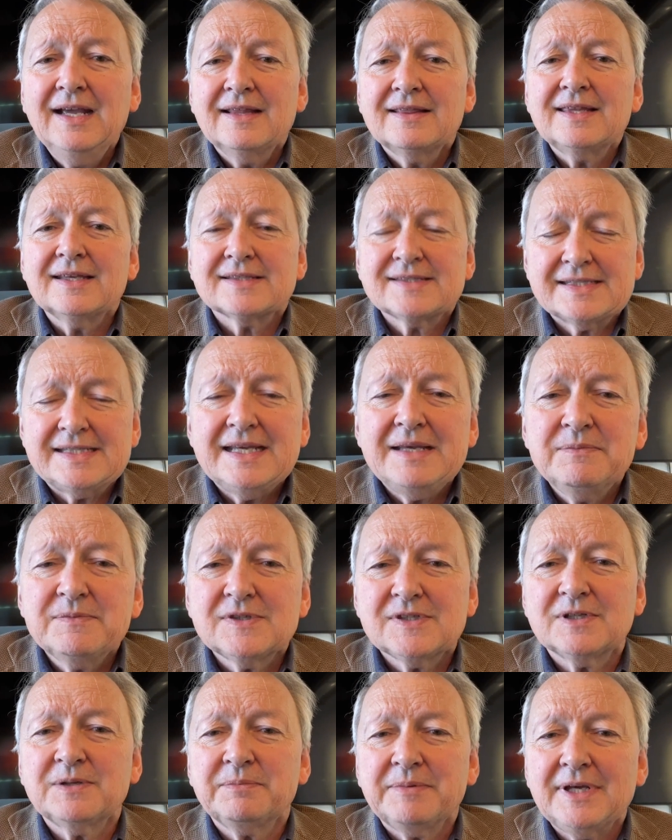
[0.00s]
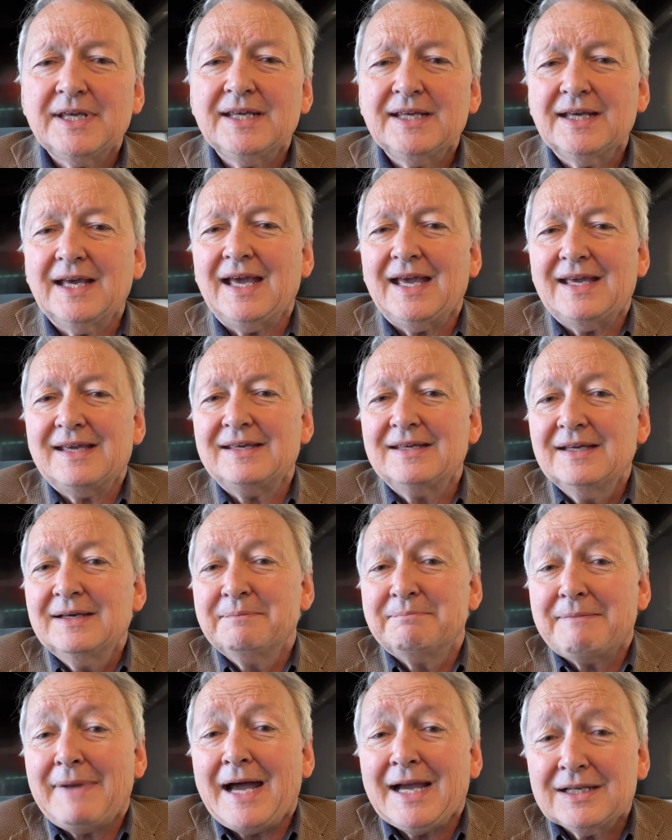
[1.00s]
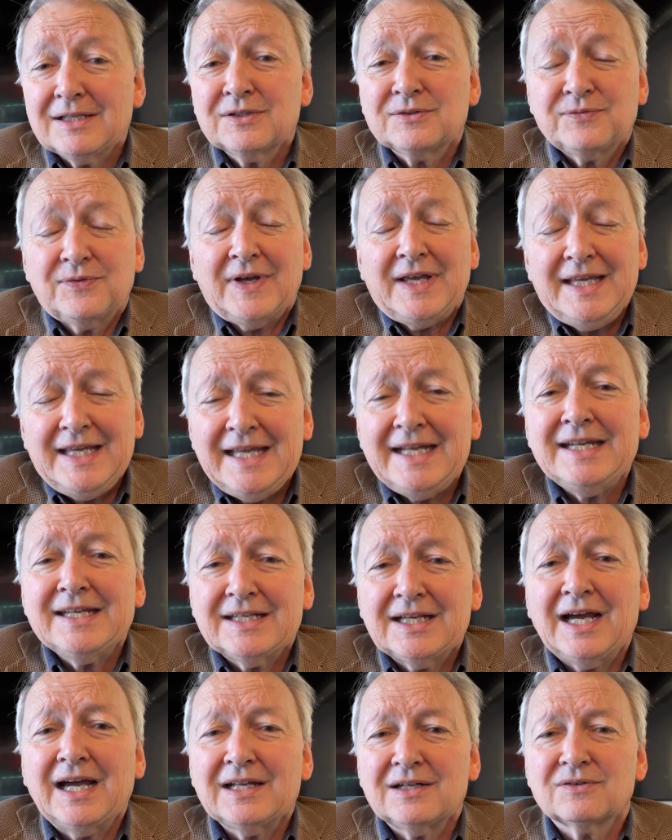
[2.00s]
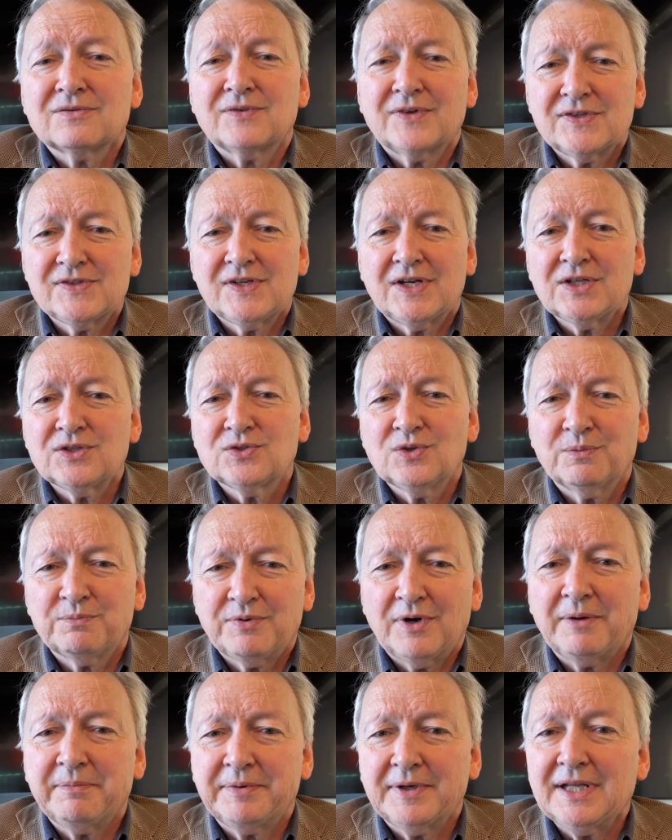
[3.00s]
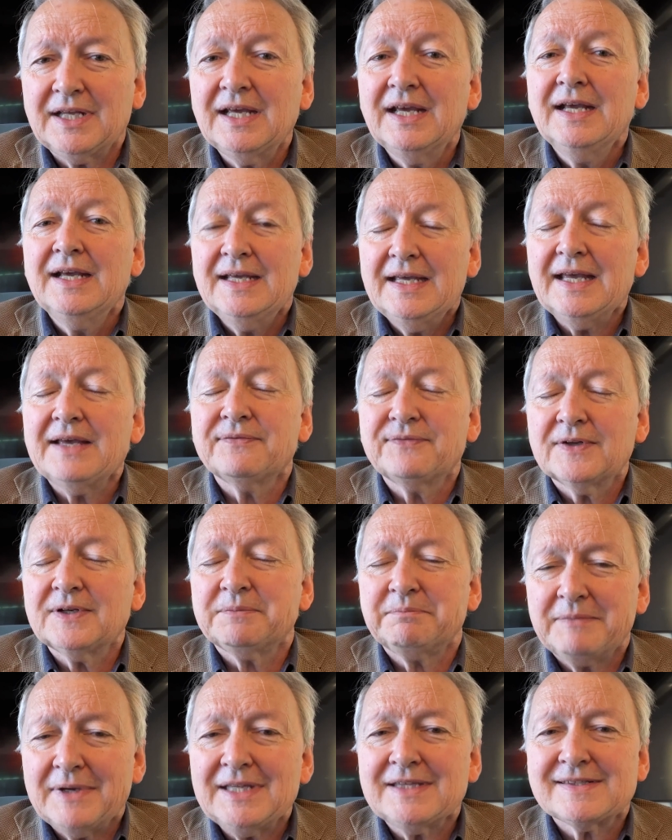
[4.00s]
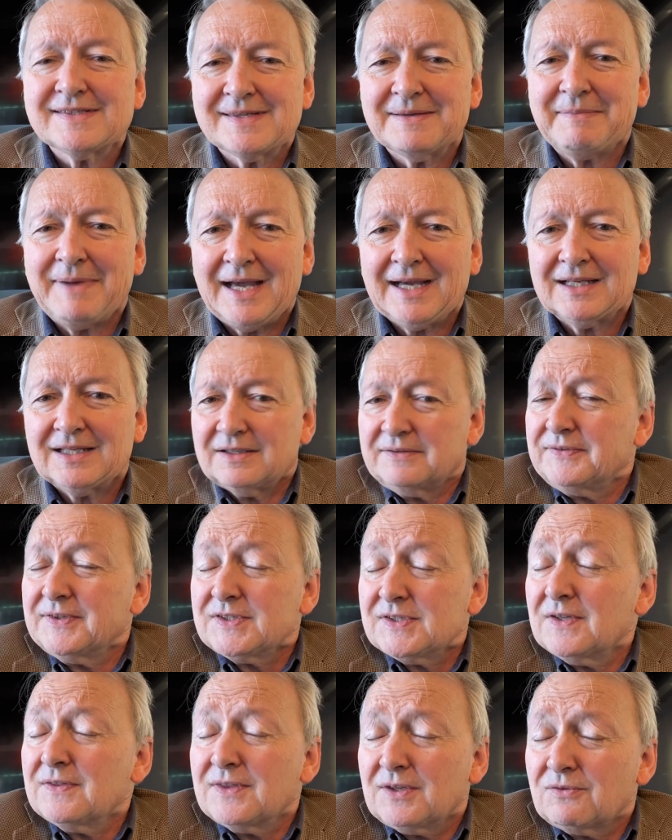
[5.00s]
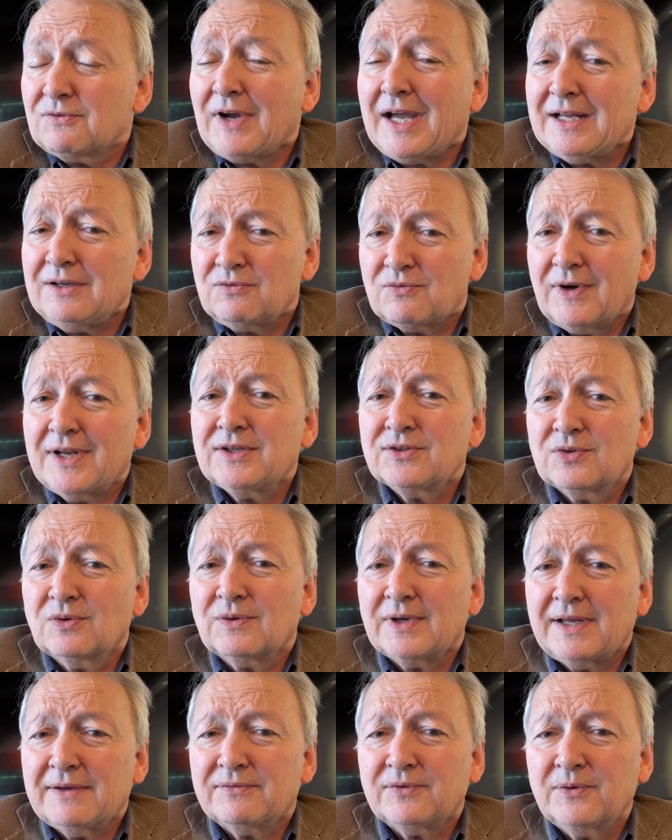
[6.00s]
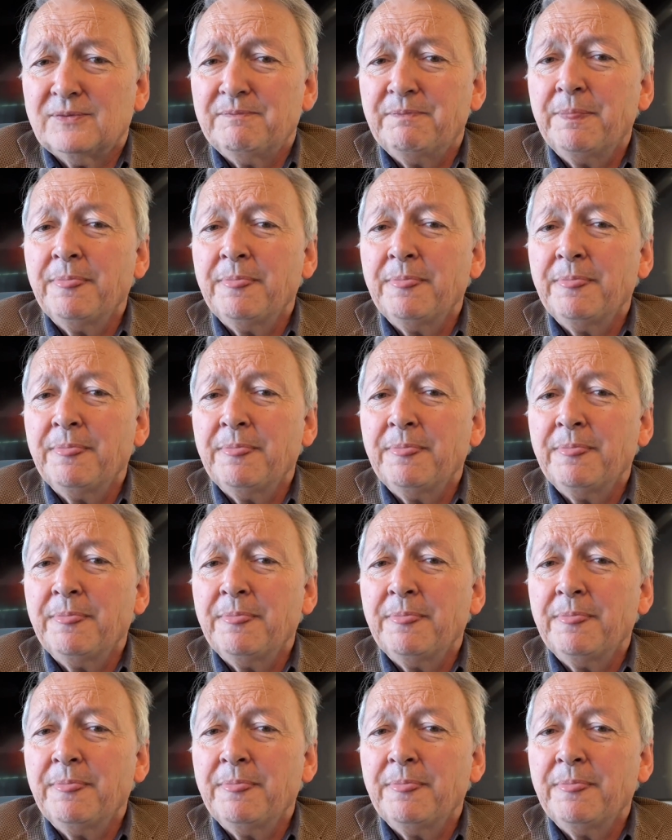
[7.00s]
There seems to be a market for any kind of residential property if it meets the market, if it's at the right rental level.